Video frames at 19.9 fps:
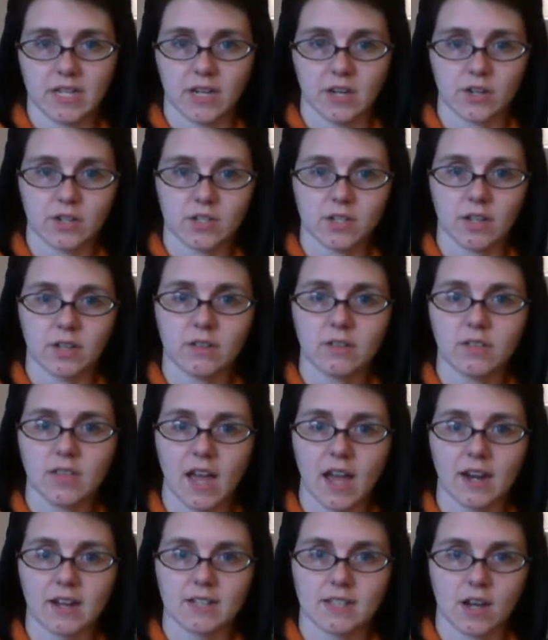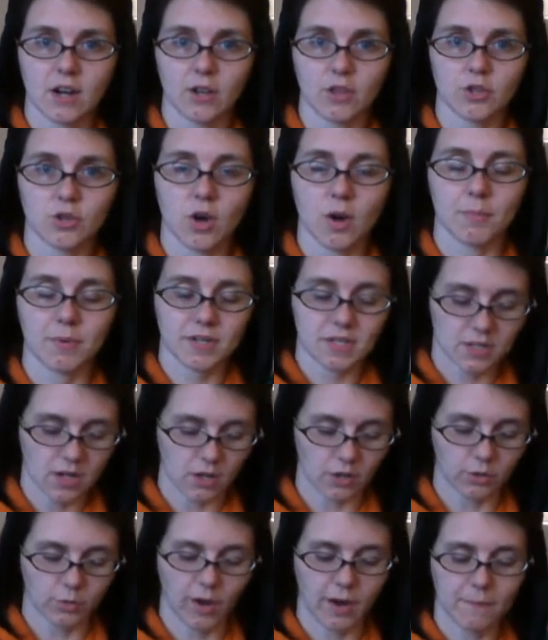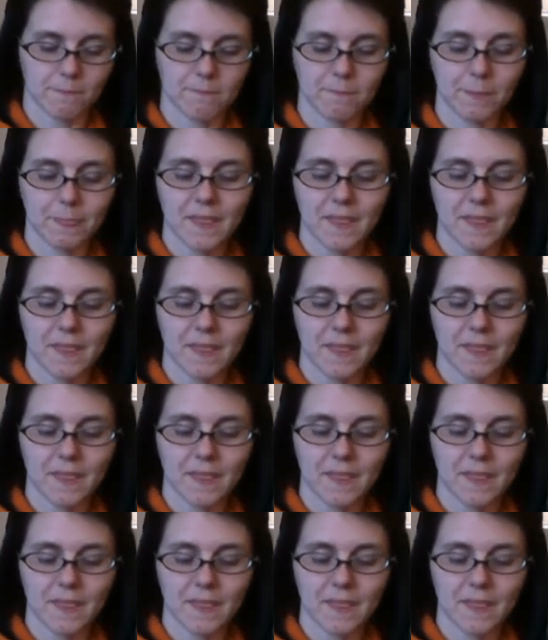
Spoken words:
Diersta. That is out of the Tropics colorway.